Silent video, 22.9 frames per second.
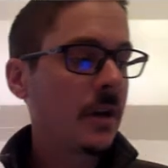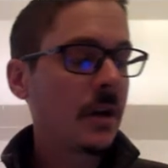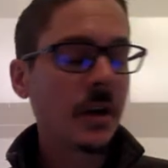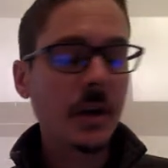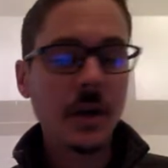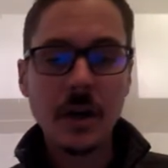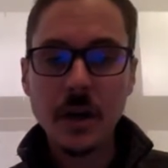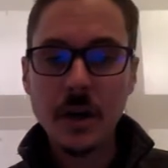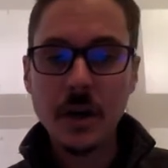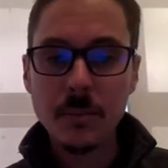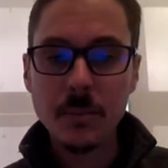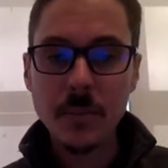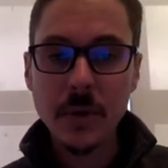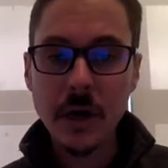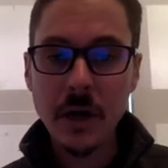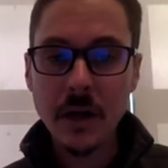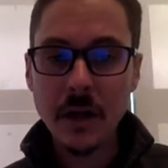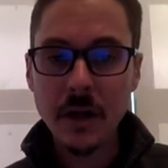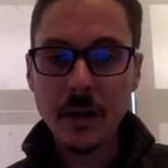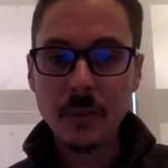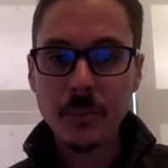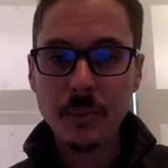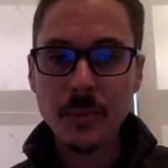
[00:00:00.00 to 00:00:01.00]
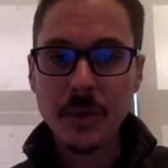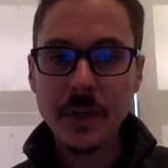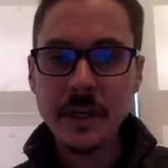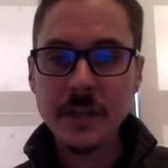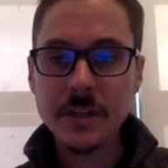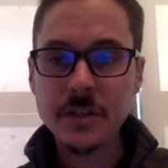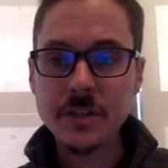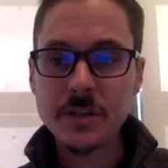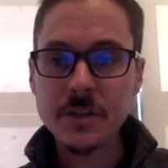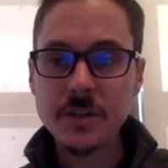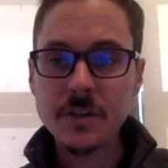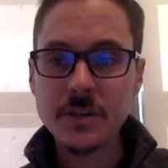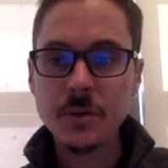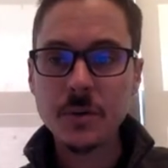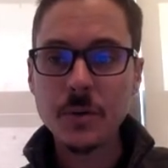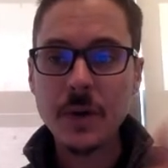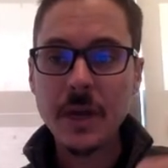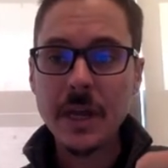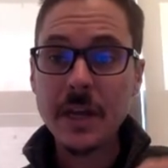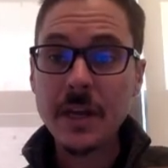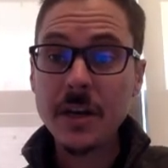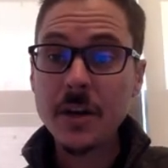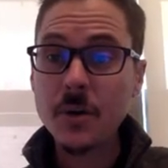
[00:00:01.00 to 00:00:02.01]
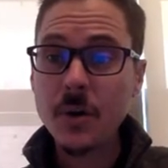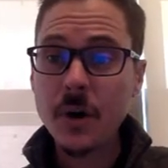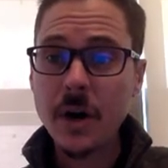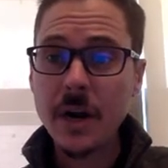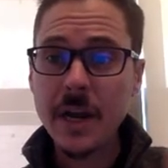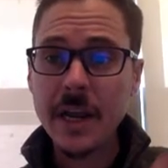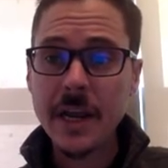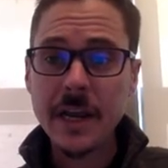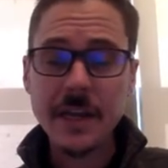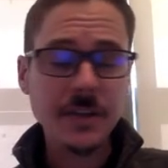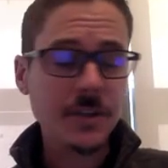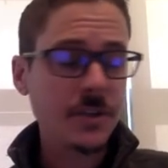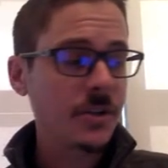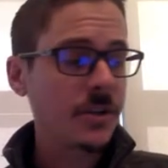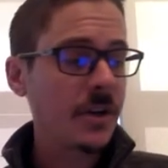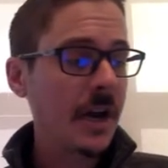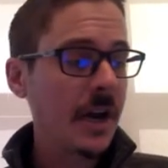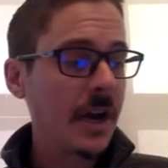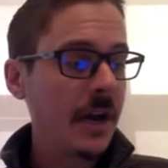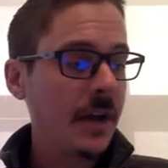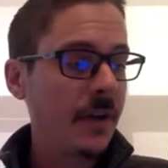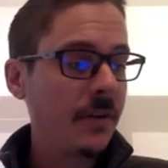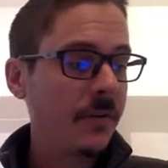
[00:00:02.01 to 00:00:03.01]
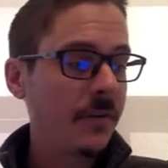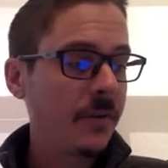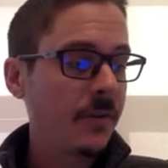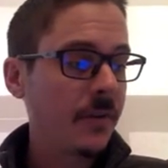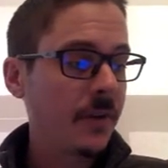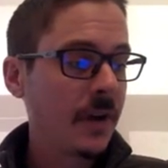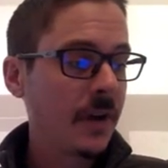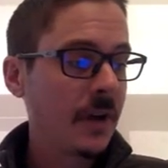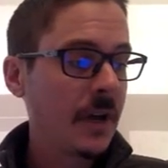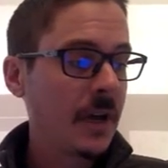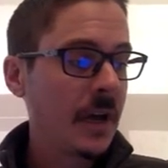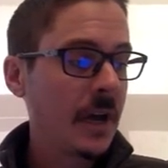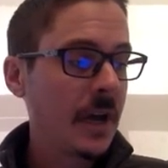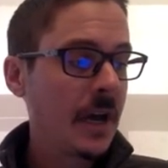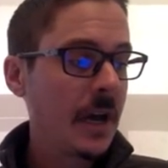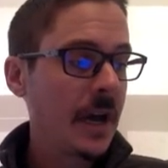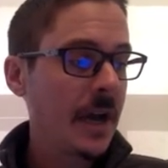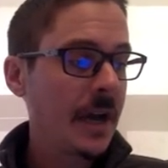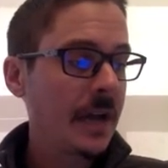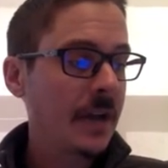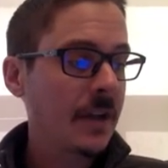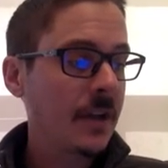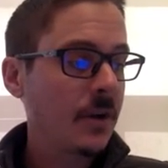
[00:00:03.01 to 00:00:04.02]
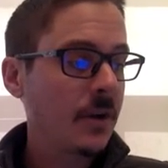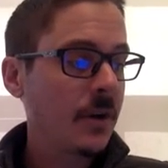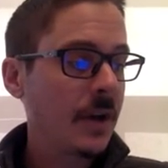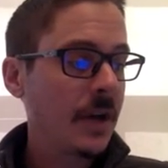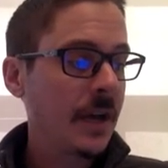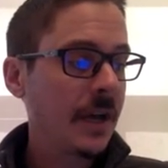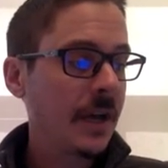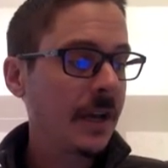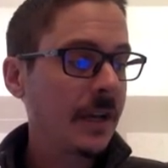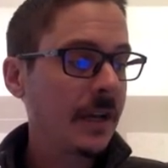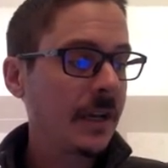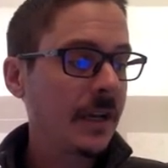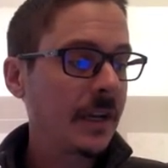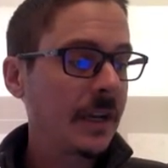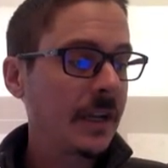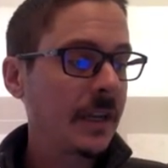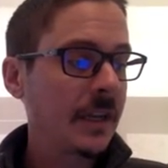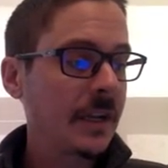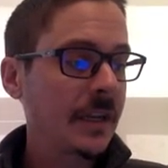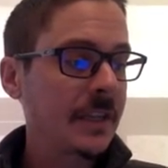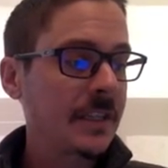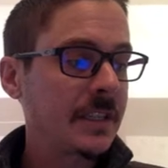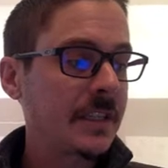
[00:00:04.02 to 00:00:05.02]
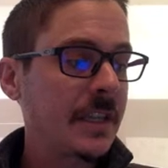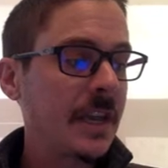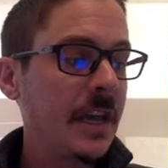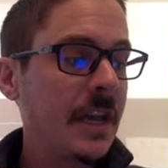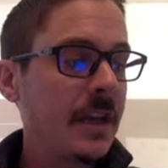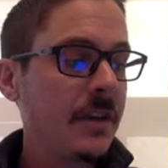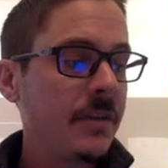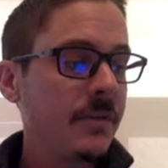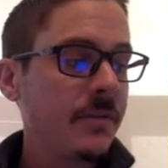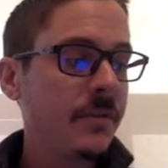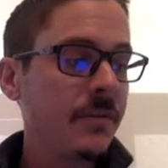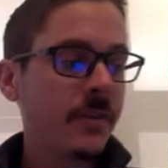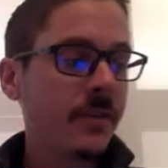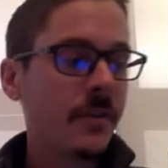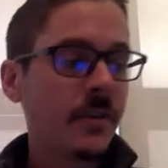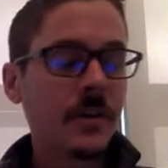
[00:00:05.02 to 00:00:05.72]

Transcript: Gumball Piece 2 into our H drive. I can go ahead and click Save.